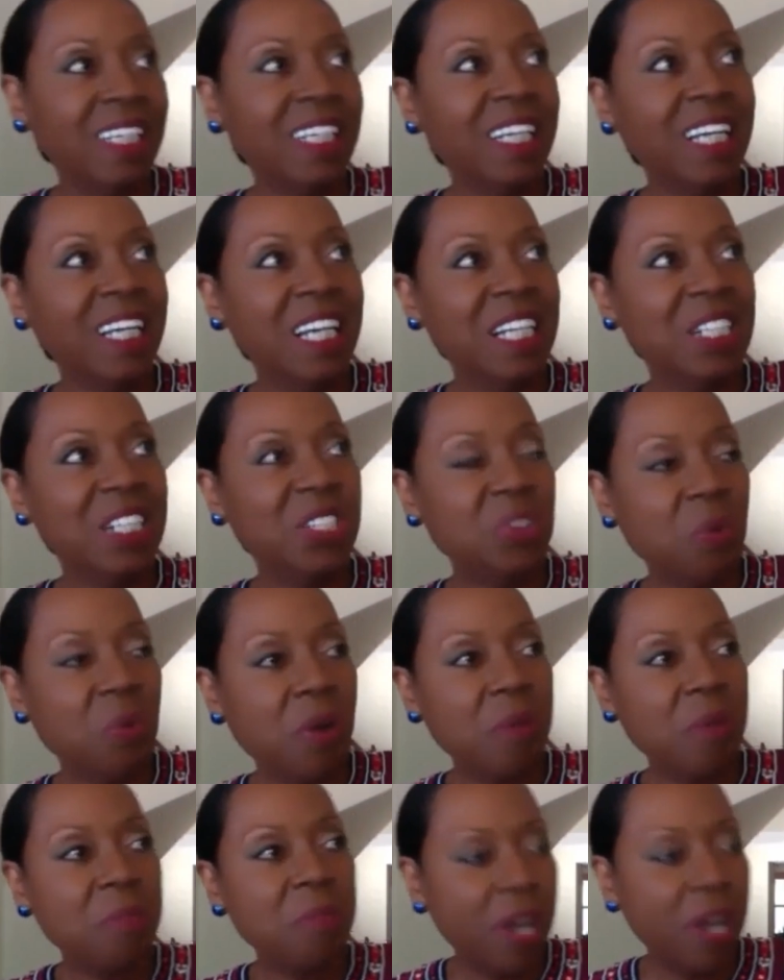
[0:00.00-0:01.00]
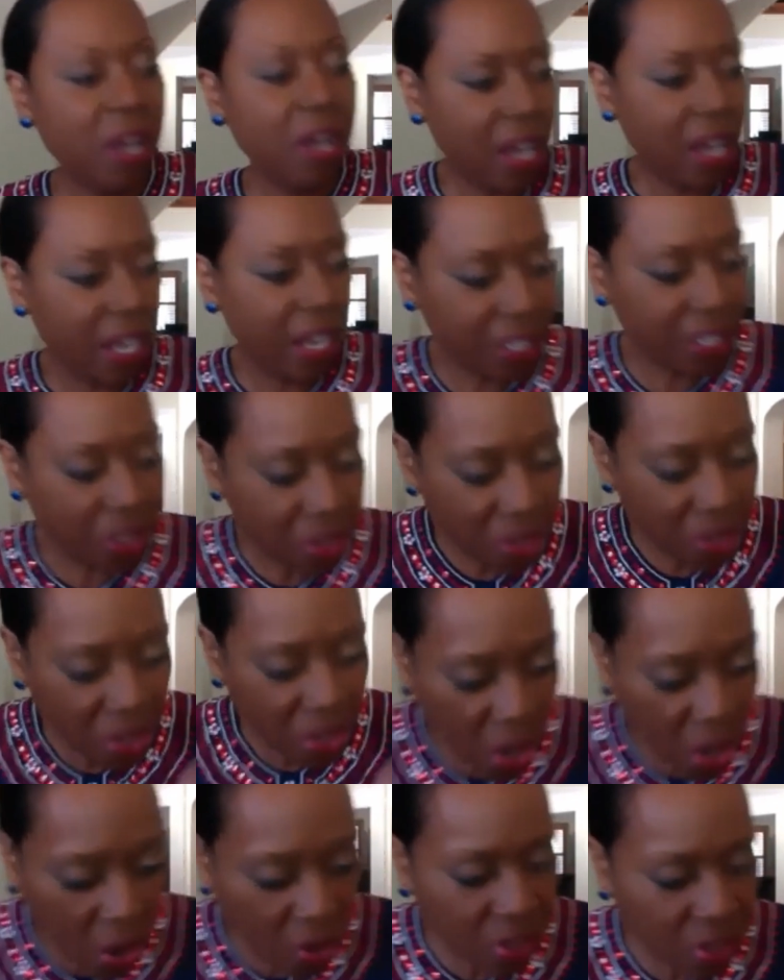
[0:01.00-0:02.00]
And so I
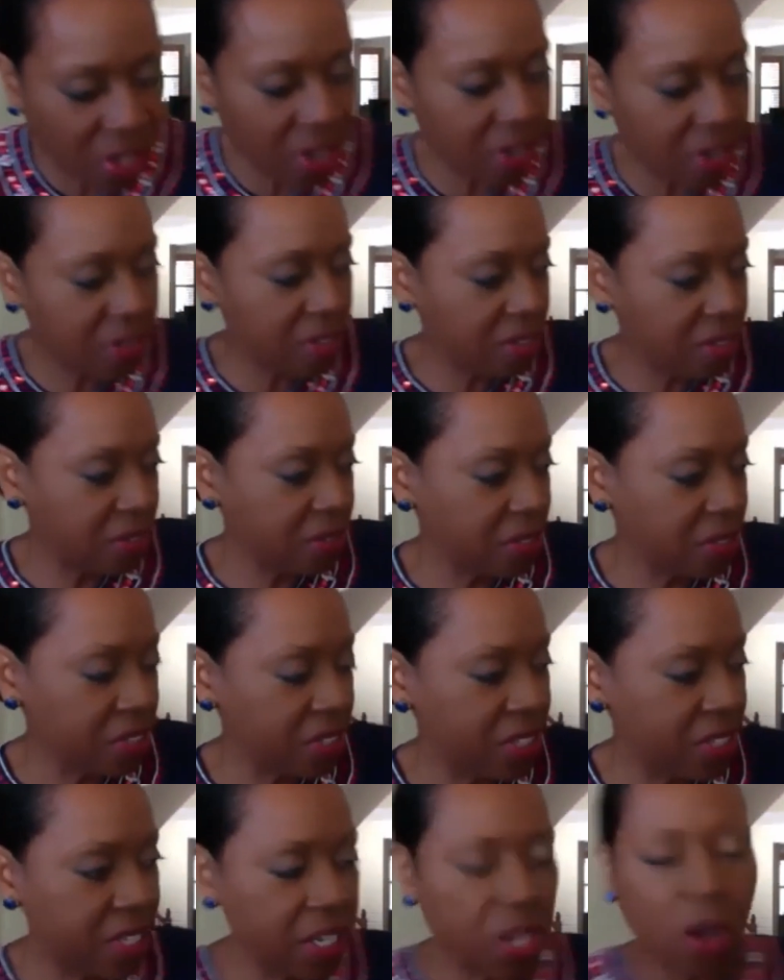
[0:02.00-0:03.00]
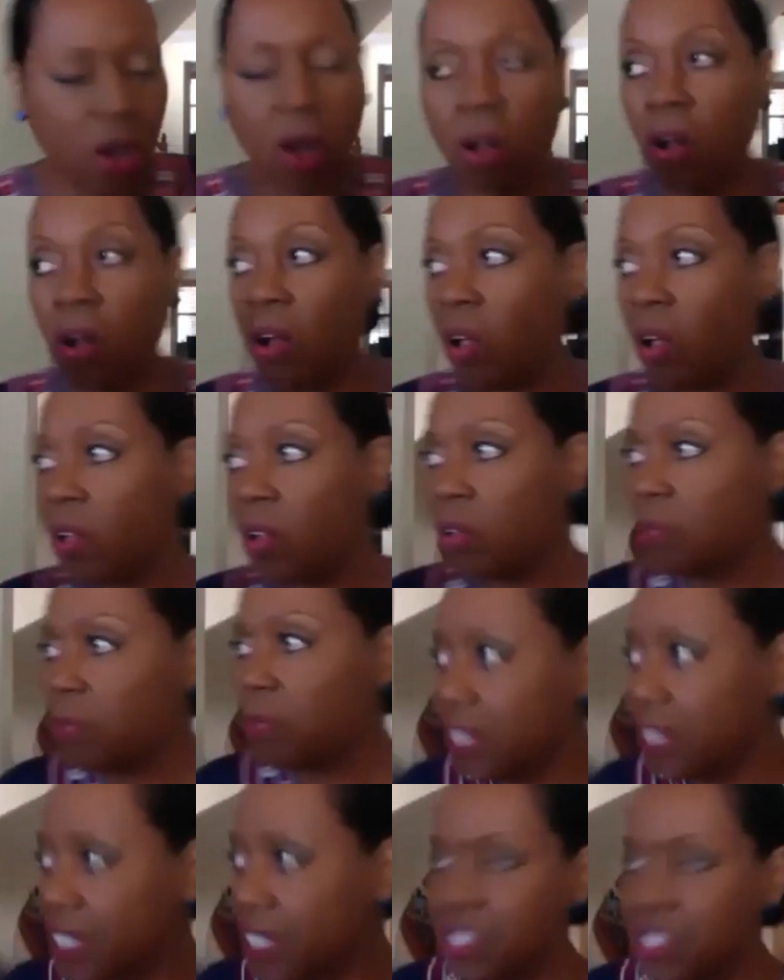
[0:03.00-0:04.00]
go there. There's a city hall,
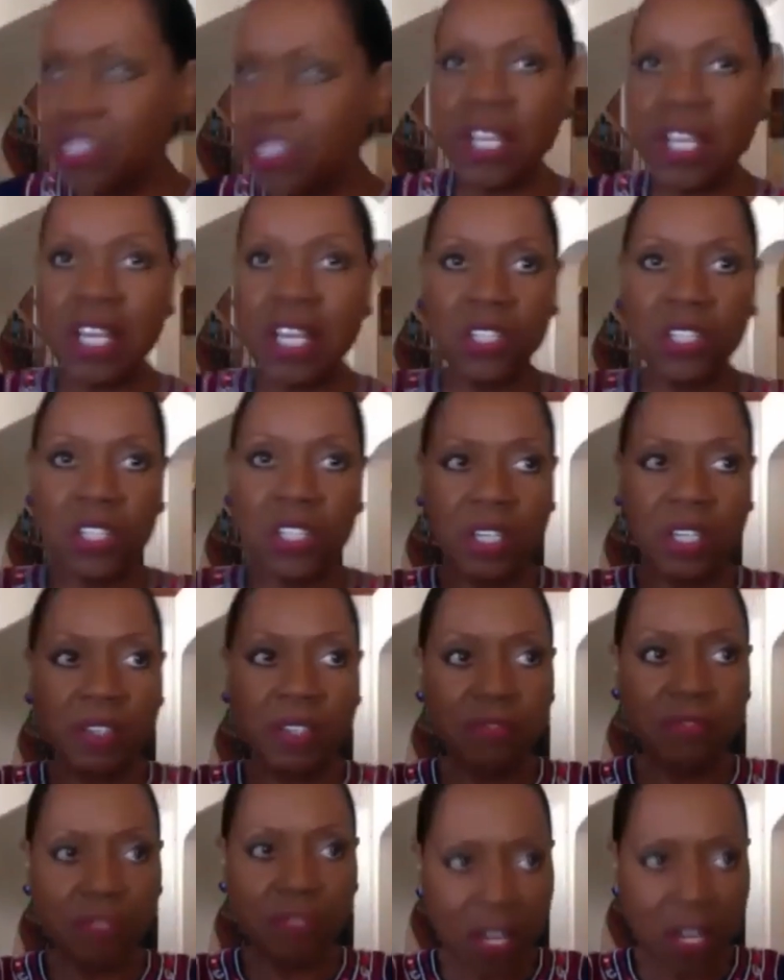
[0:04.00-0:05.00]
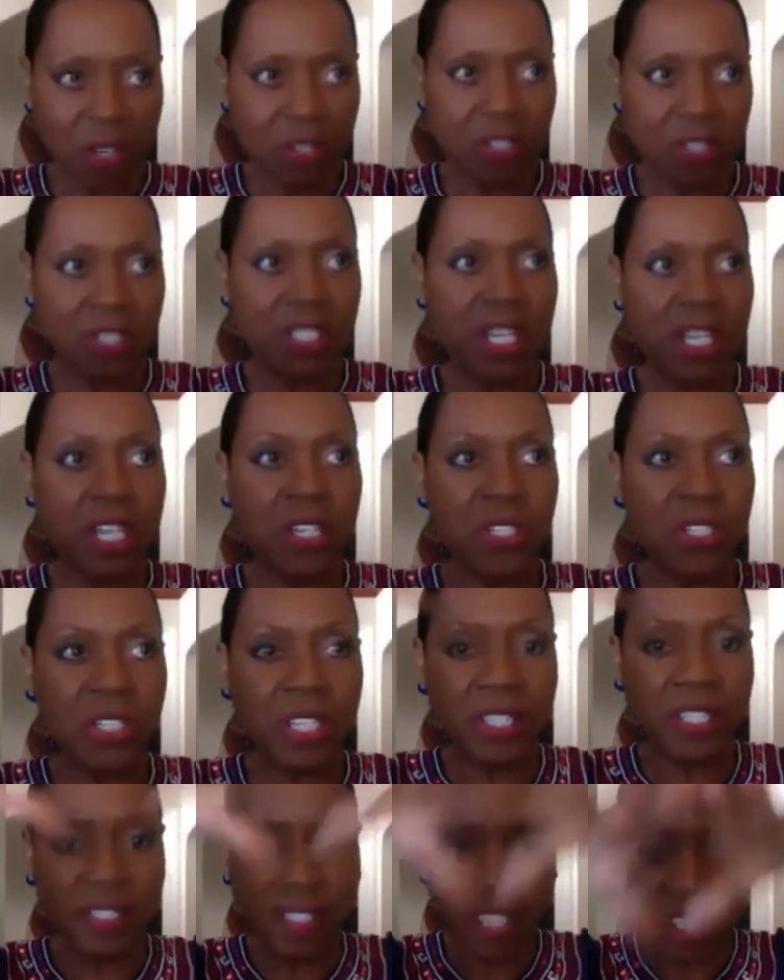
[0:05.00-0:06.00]
police station, fire station.
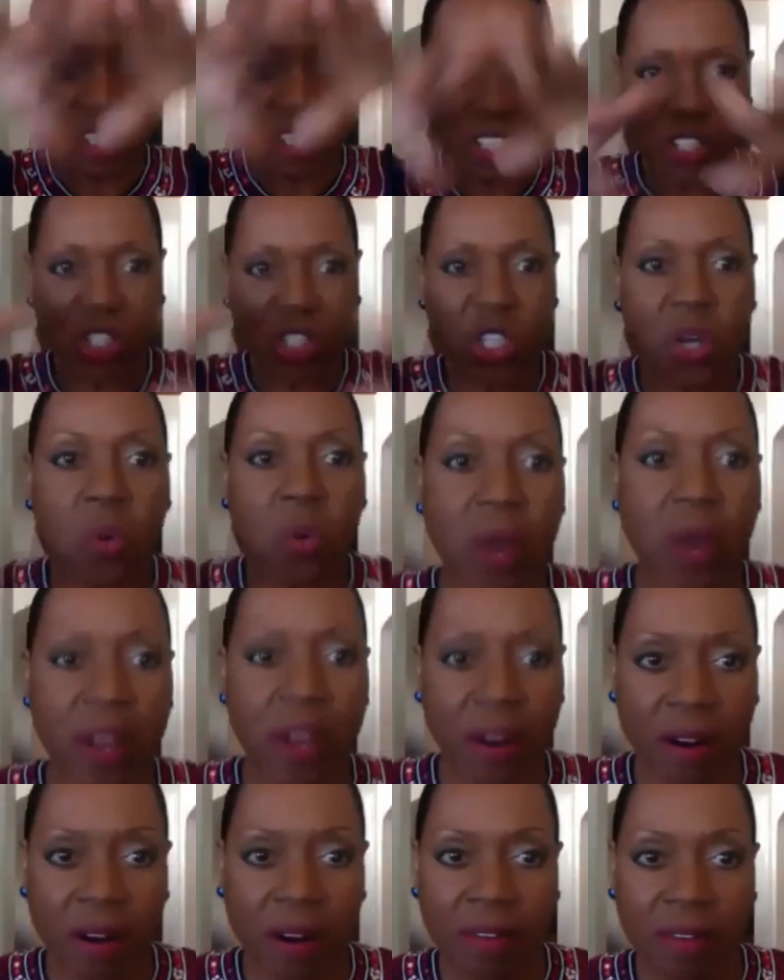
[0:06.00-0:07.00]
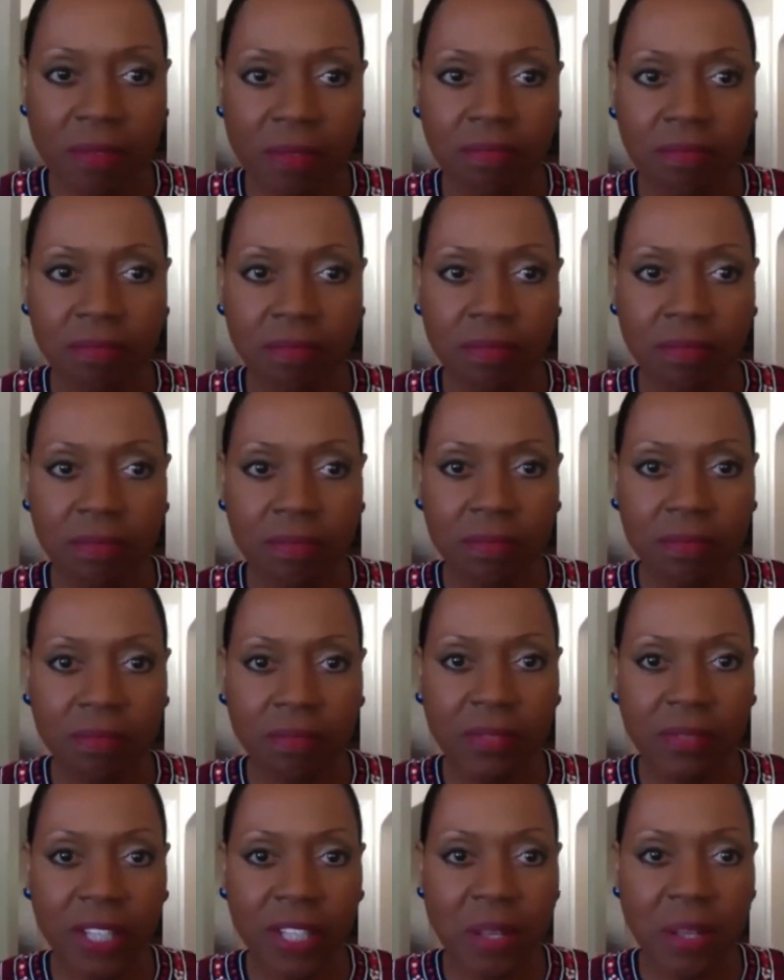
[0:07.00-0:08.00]
It's in a square
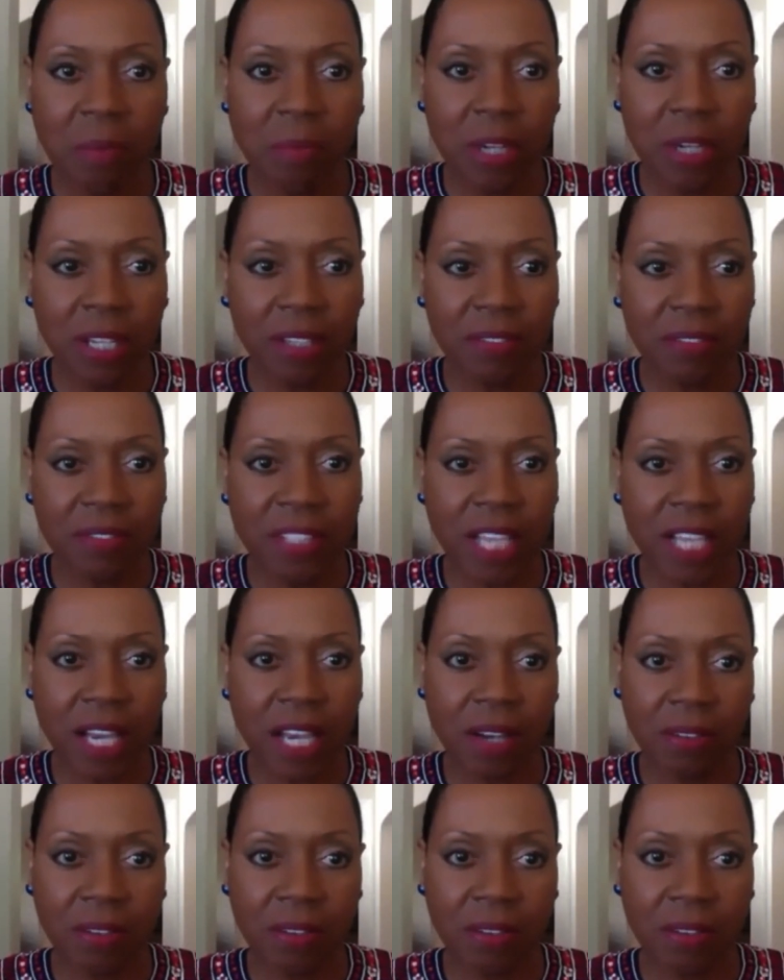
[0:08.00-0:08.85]
in the middle of town.